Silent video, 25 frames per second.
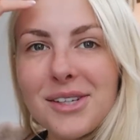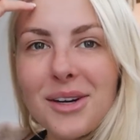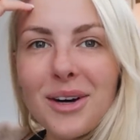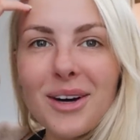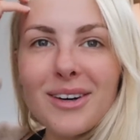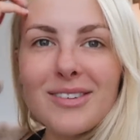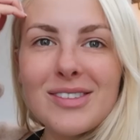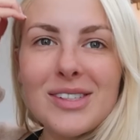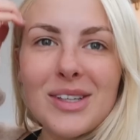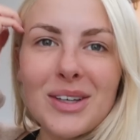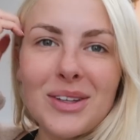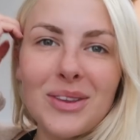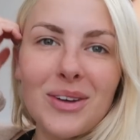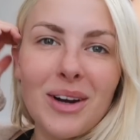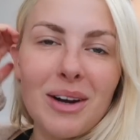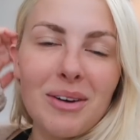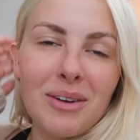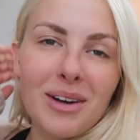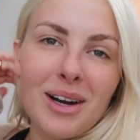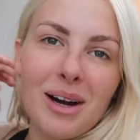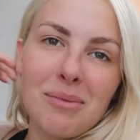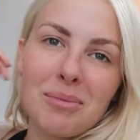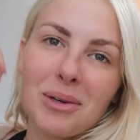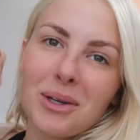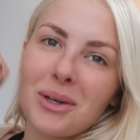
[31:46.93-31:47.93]
it off, so I thought I
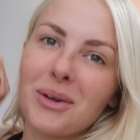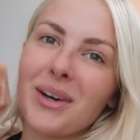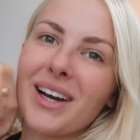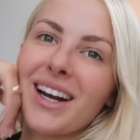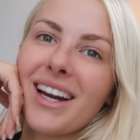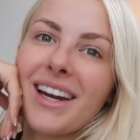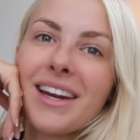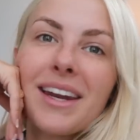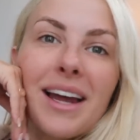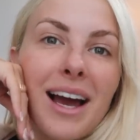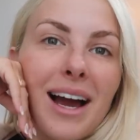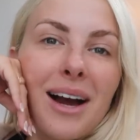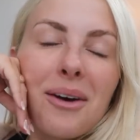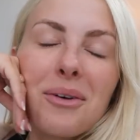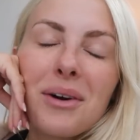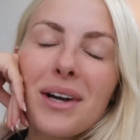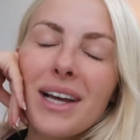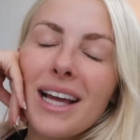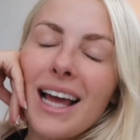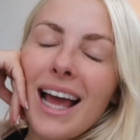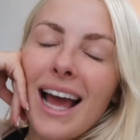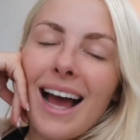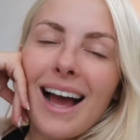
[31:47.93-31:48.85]
would come on quickly now